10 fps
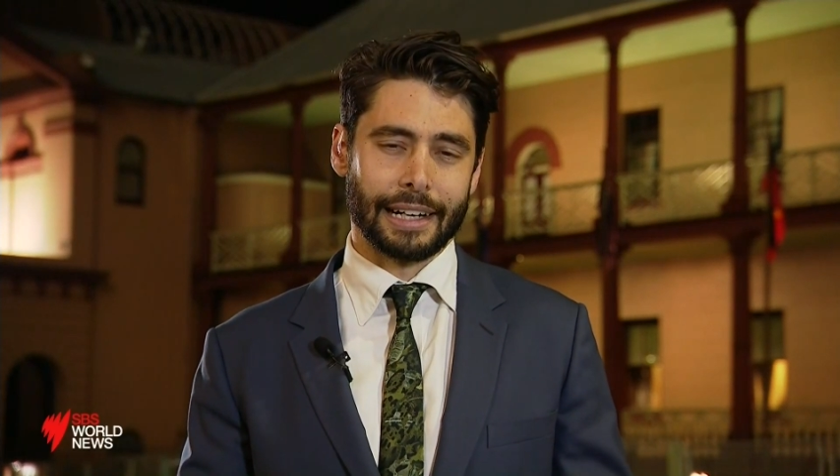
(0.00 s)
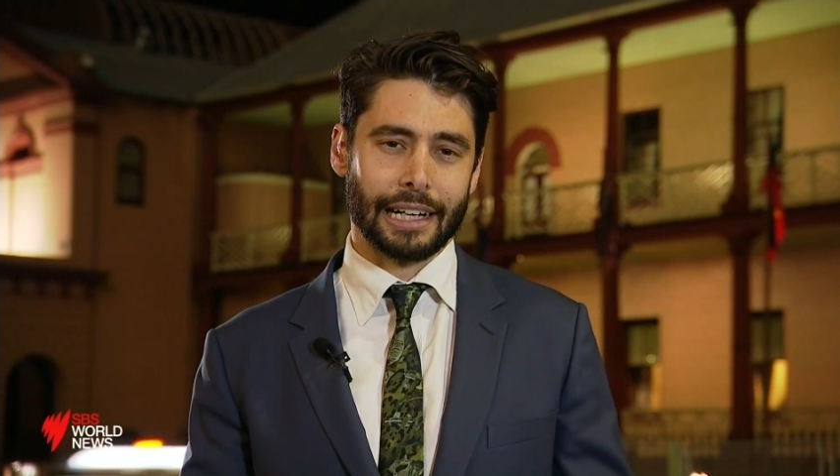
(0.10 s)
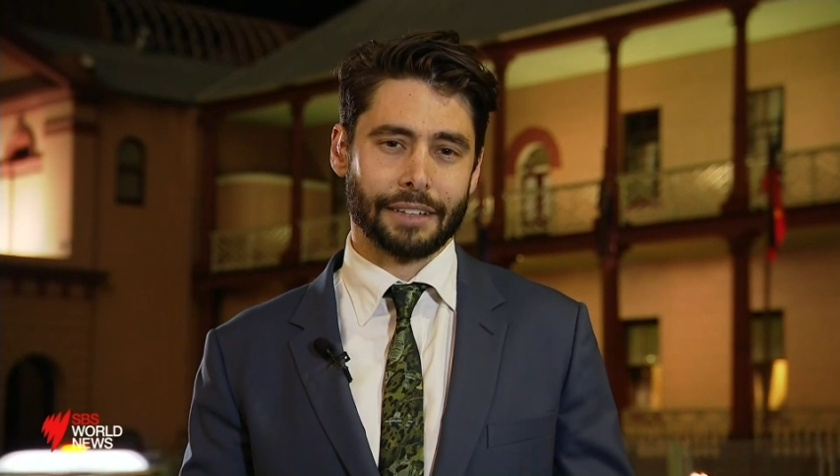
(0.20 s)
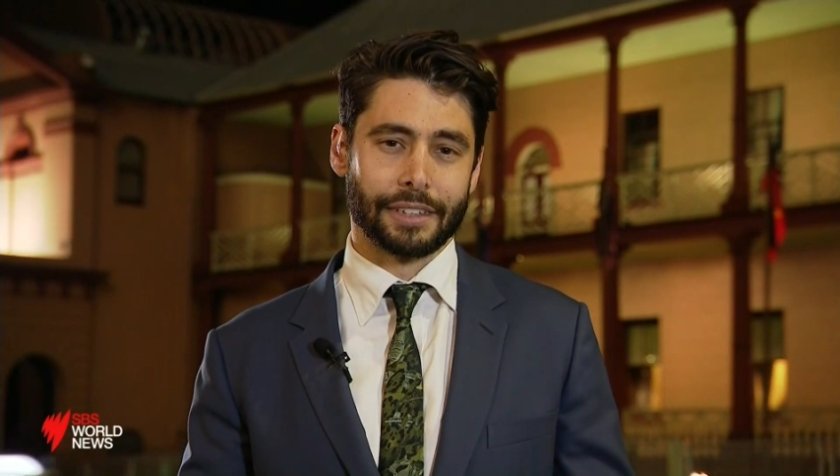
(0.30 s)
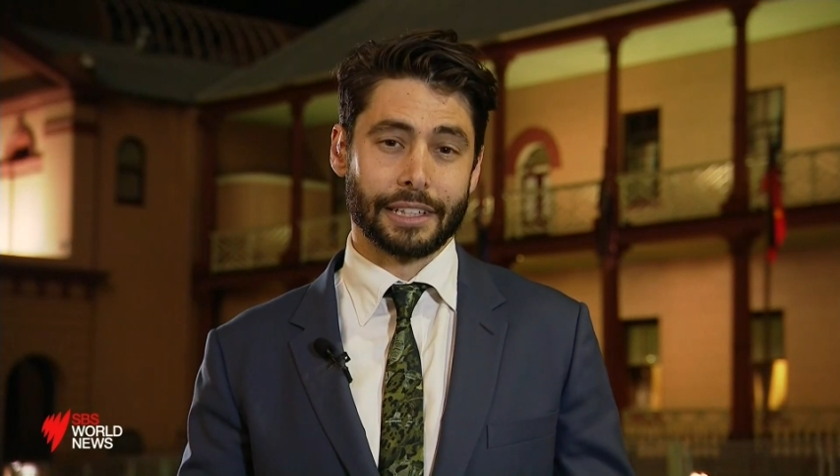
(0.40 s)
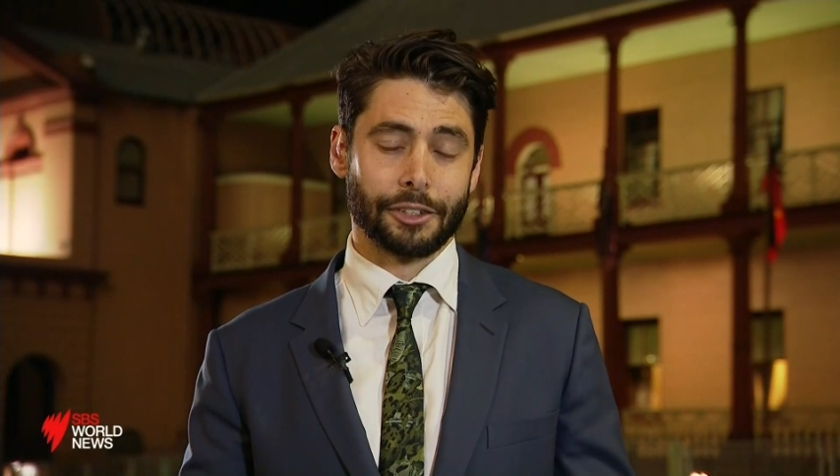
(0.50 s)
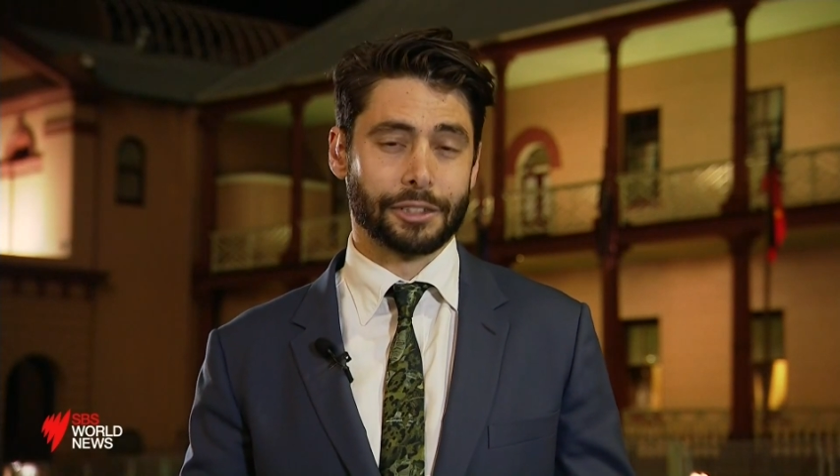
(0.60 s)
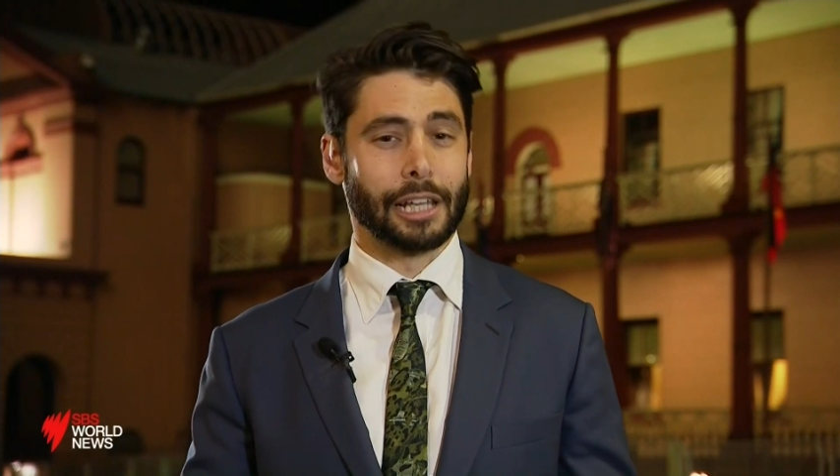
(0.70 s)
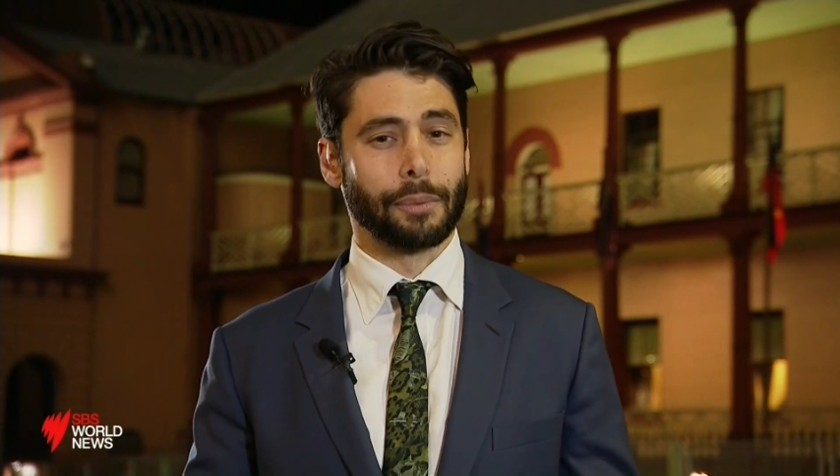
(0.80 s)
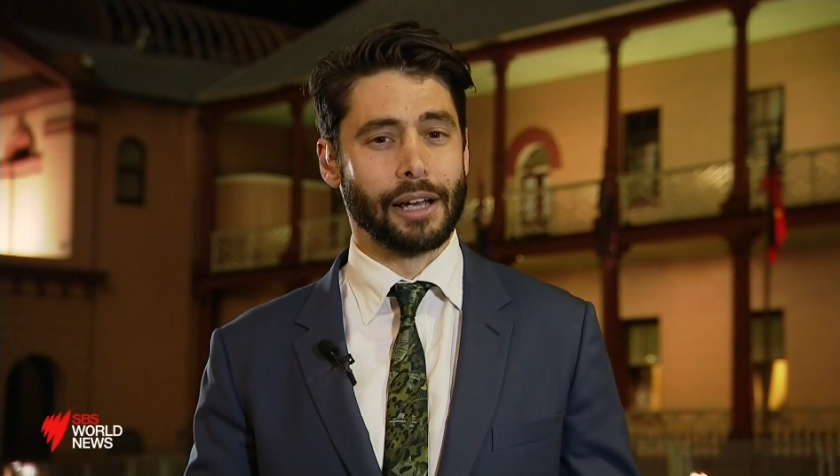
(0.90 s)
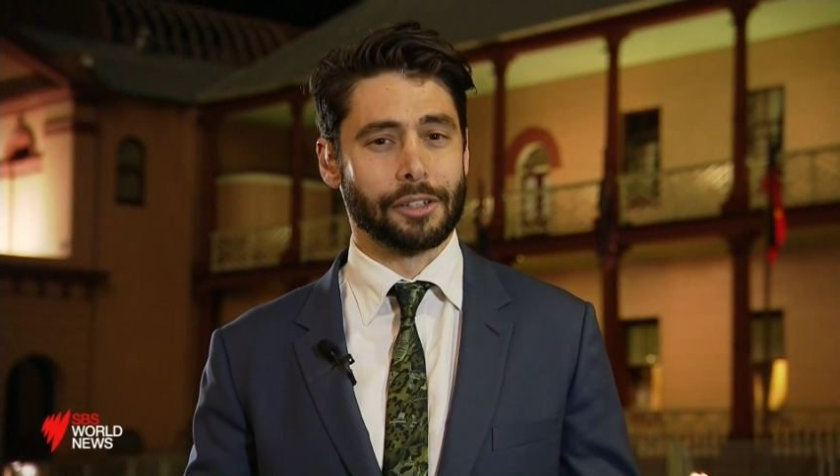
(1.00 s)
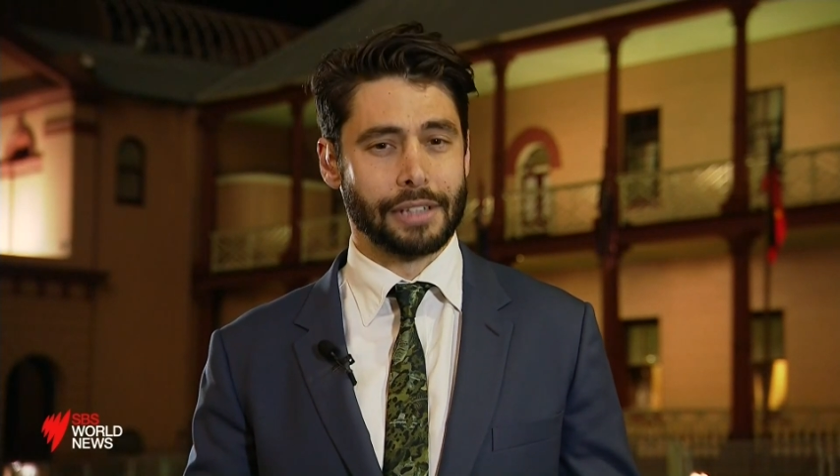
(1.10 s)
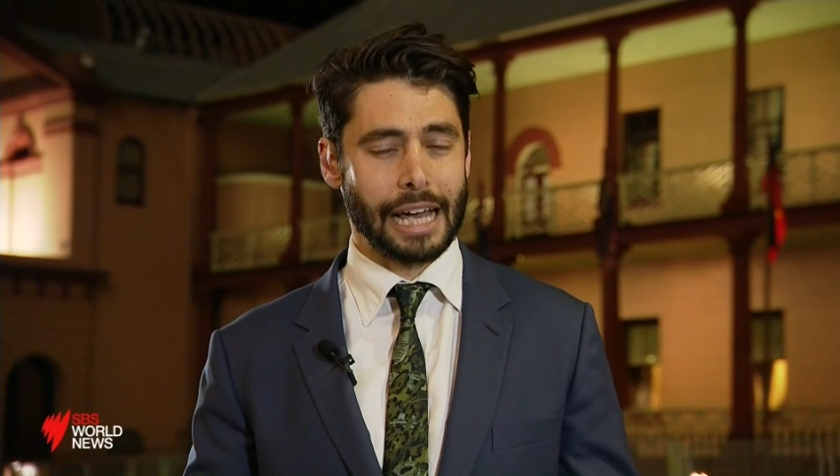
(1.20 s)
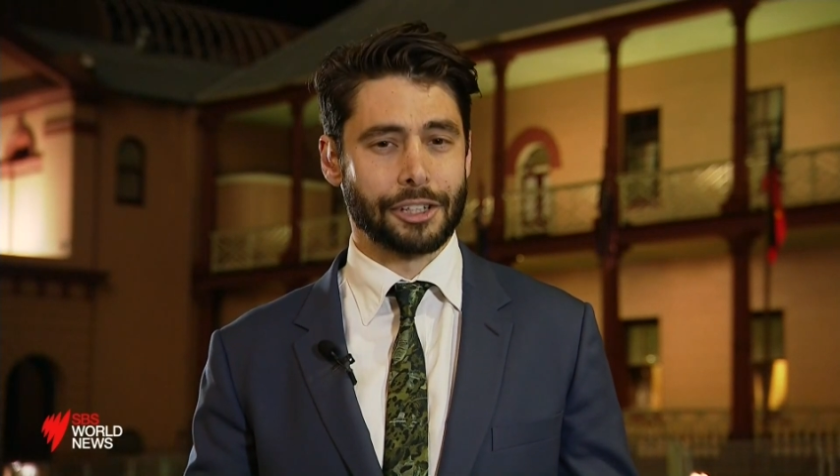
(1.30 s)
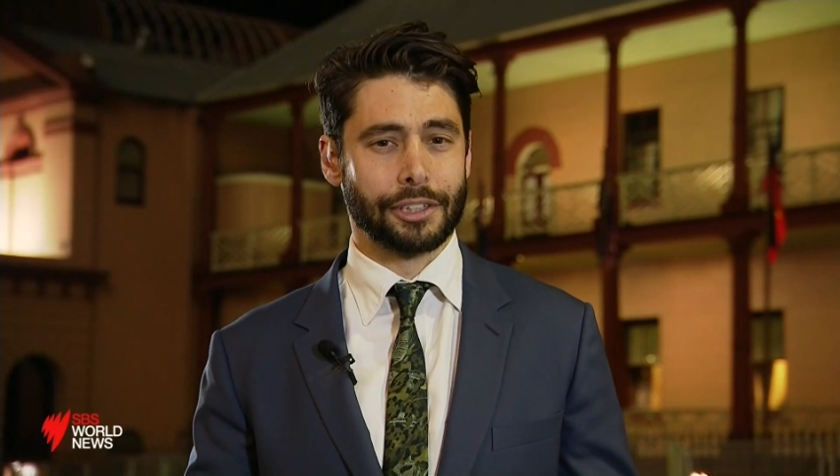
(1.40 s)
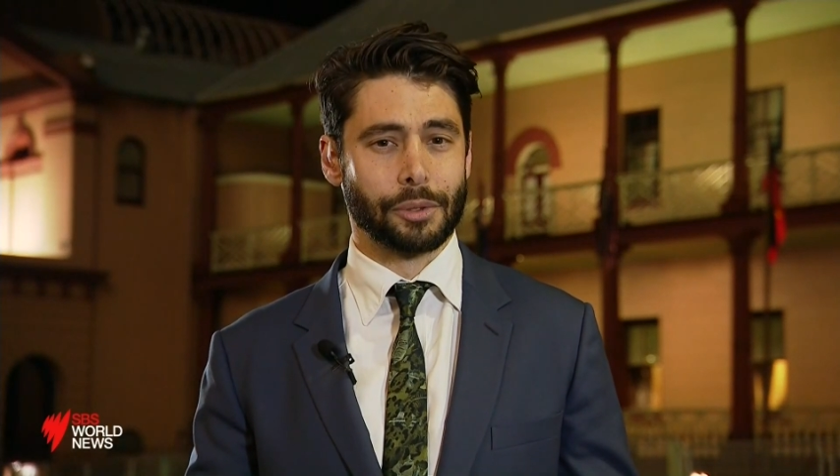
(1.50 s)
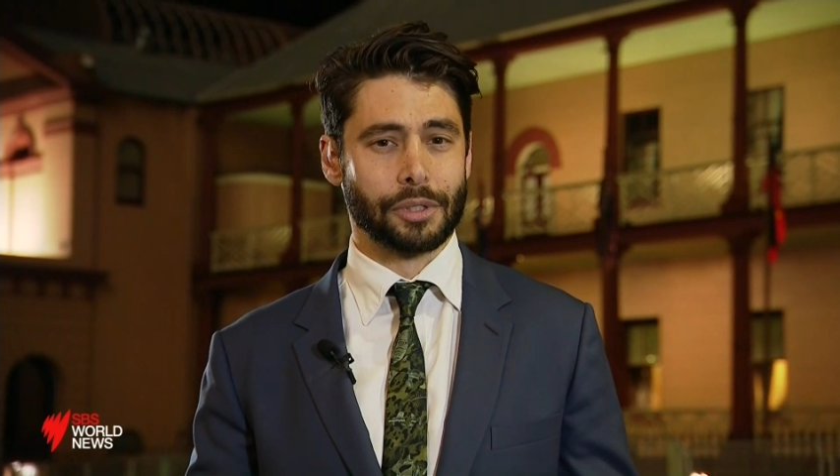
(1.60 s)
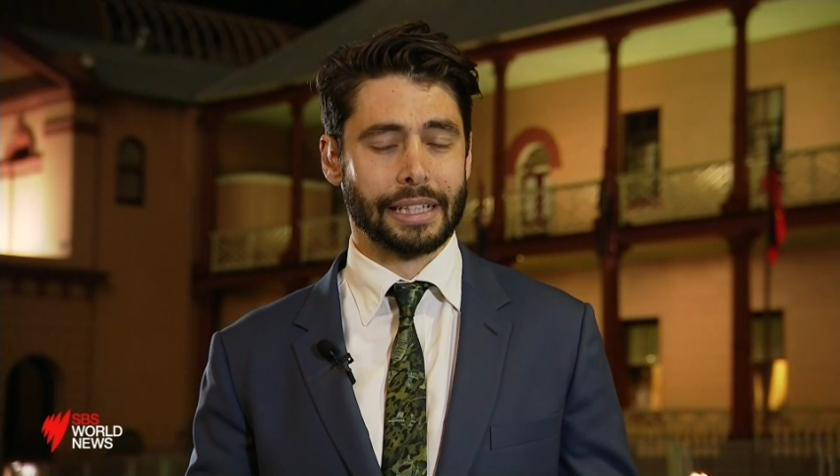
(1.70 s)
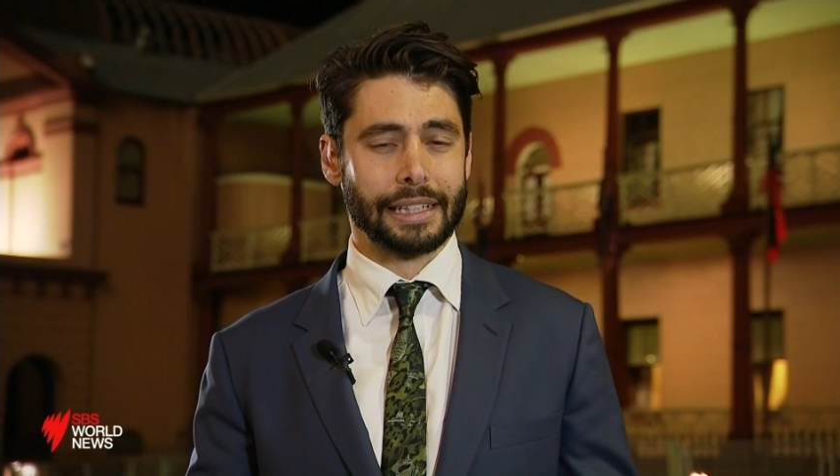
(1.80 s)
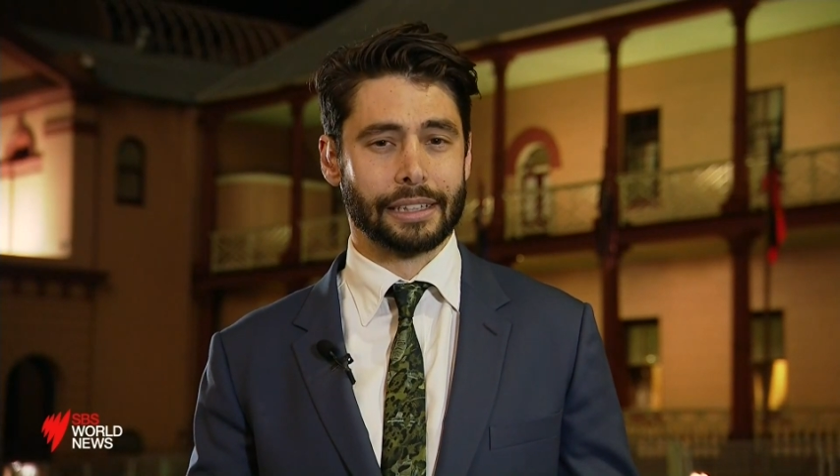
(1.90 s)
after the New South Wales
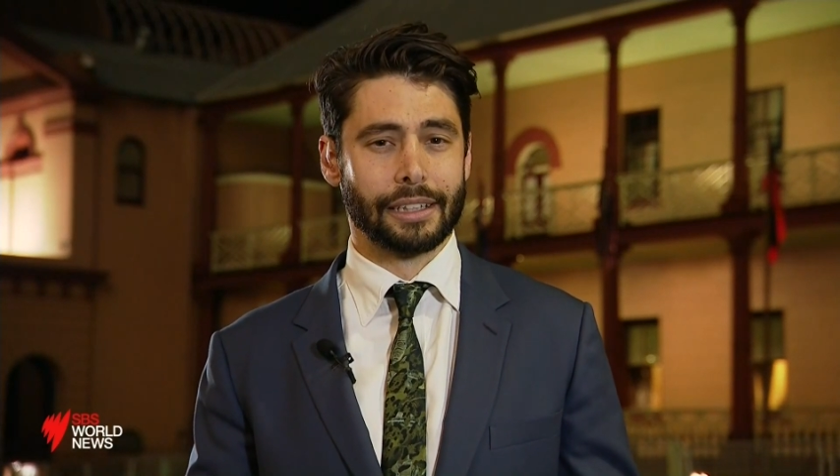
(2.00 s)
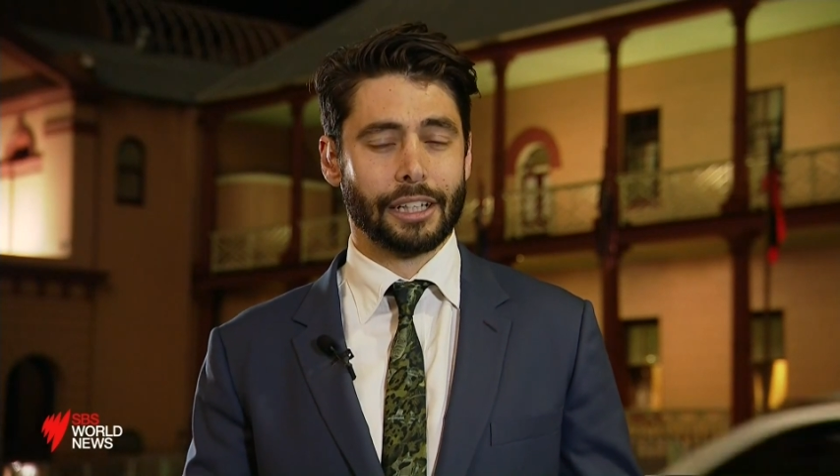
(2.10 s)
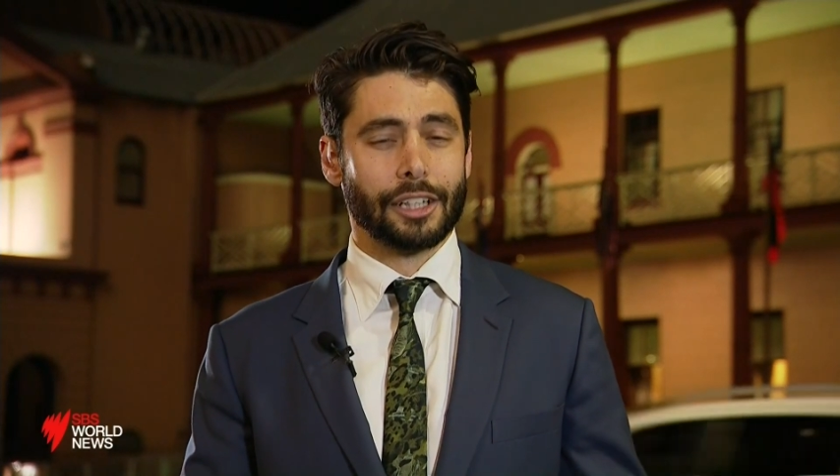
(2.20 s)
Nationals leader